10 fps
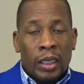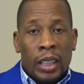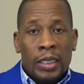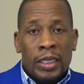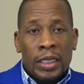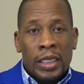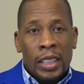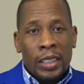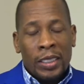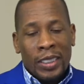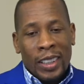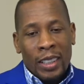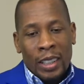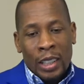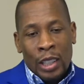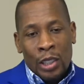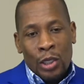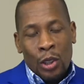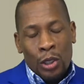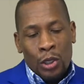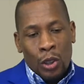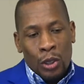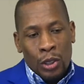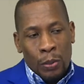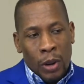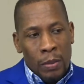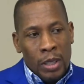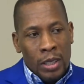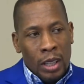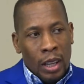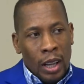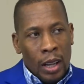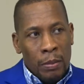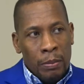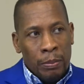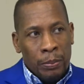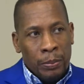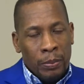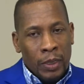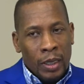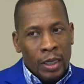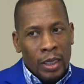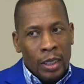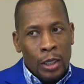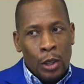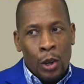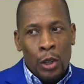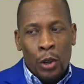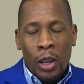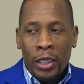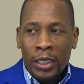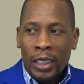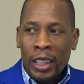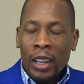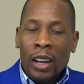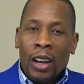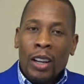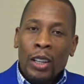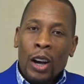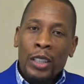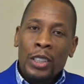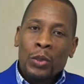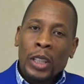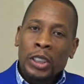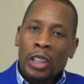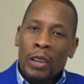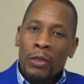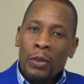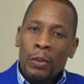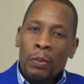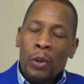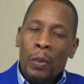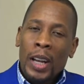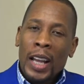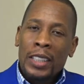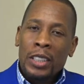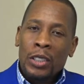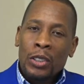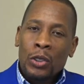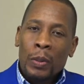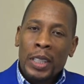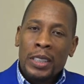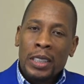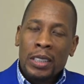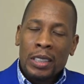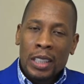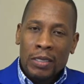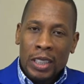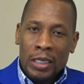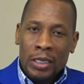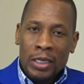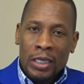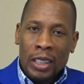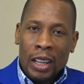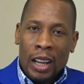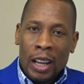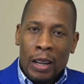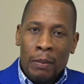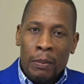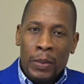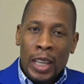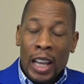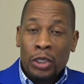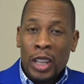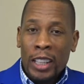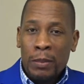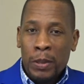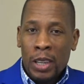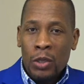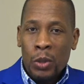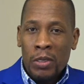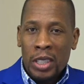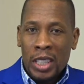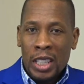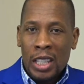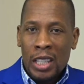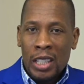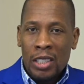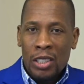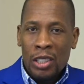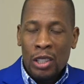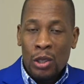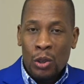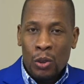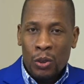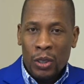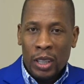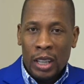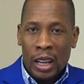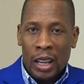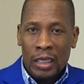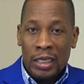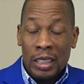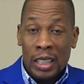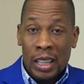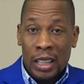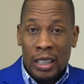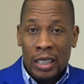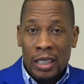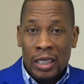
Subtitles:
Yes, indeed. So Prime Minister, you know, you on this question of mobilizing domestic savings, the actual experience we've seen in the ECCU in the last year